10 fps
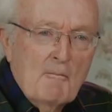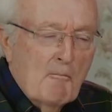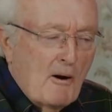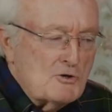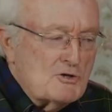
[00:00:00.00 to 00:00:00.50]

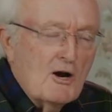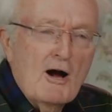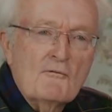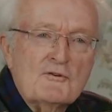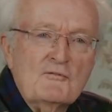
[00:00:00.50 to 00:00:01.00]
I'm marching
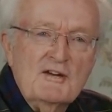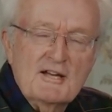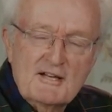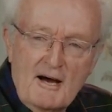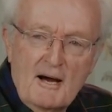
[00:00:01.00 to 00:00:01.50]
off to
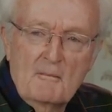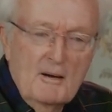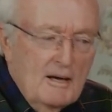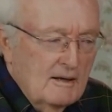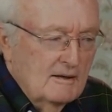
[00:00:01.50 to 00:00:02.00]

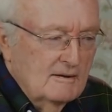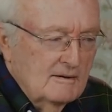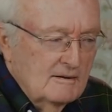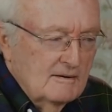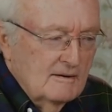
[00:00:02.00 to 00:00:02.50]
Vietnam
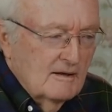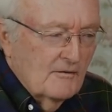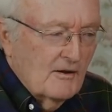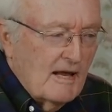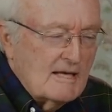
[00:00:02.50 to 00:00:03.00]

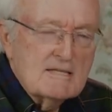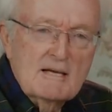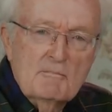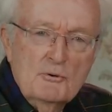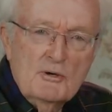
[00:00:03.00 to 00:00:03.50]
on the last
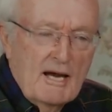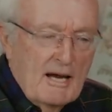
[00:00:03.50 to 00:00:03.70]
day of boot